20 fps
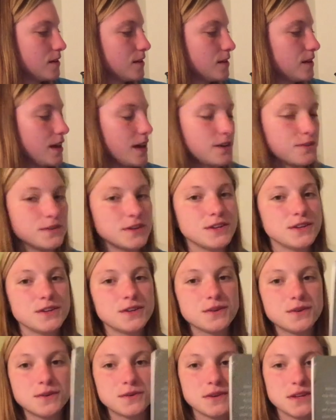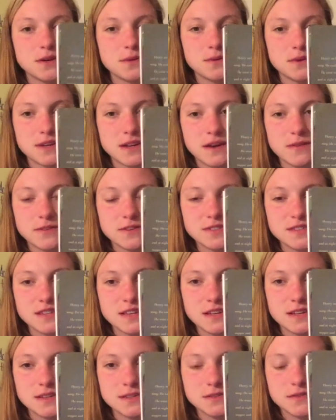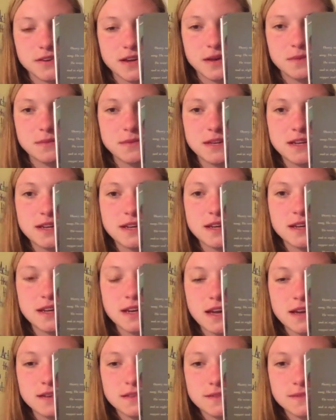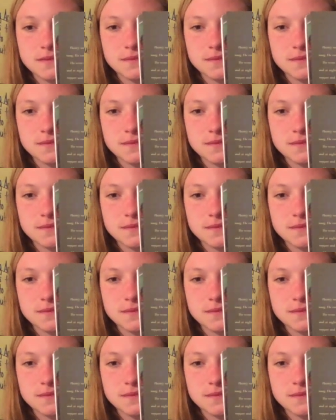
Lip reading: Henry knew he would never see his family again.